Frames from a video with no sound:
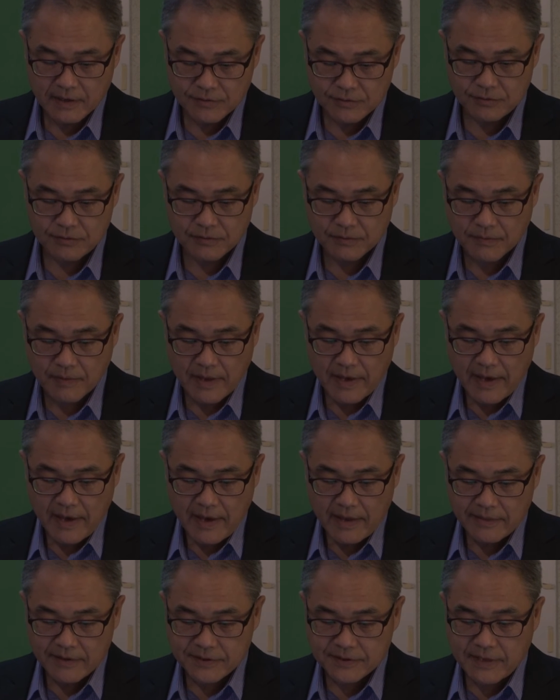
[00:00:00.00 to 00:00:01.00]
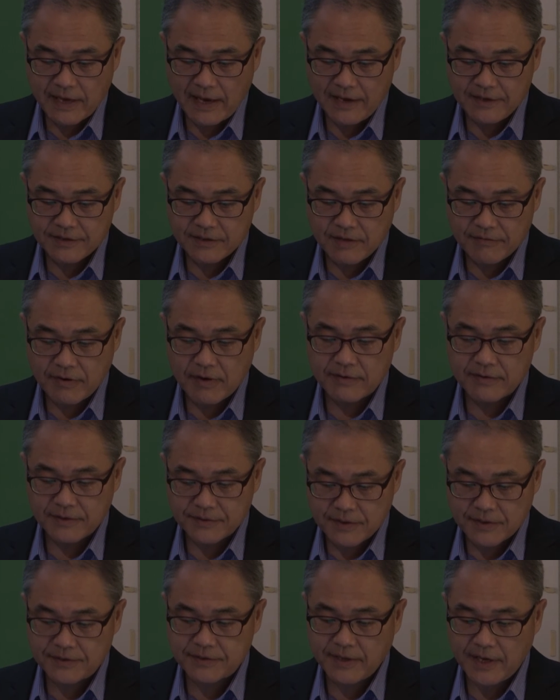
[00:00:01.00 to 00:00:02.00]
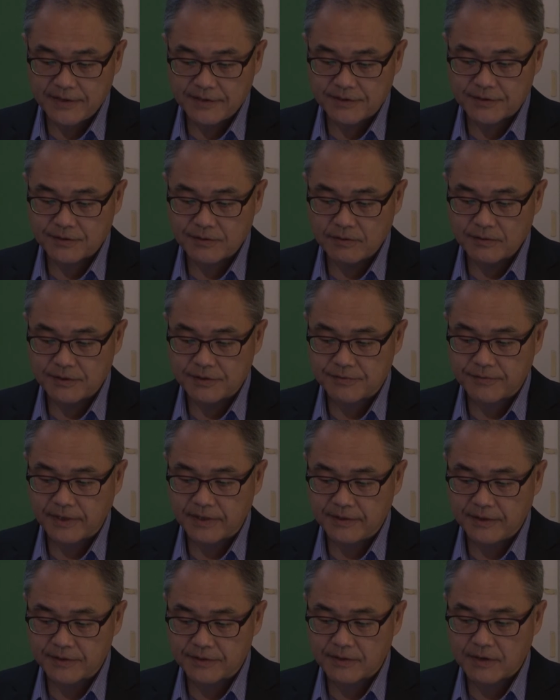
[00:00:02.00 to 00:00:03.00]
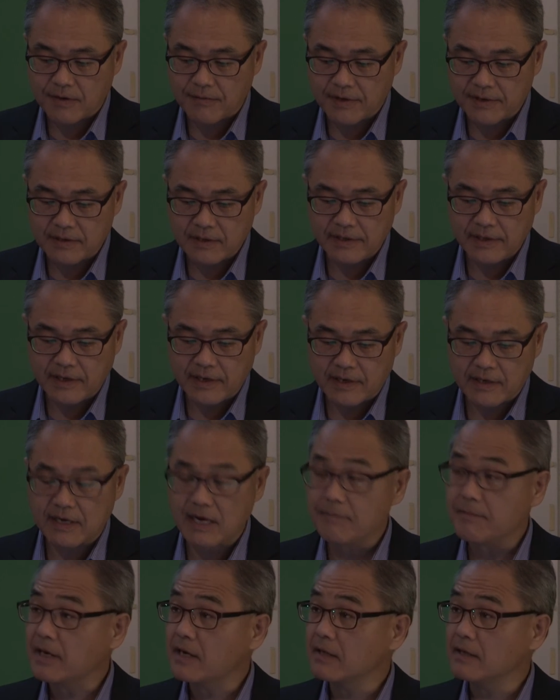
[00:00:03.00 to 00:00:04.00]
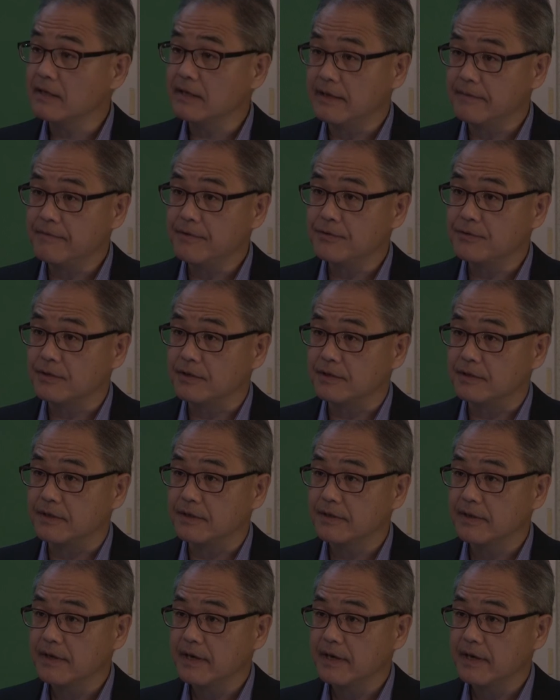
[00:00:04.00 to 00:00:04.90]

2, the size of this state's school district is currently economically inefficient.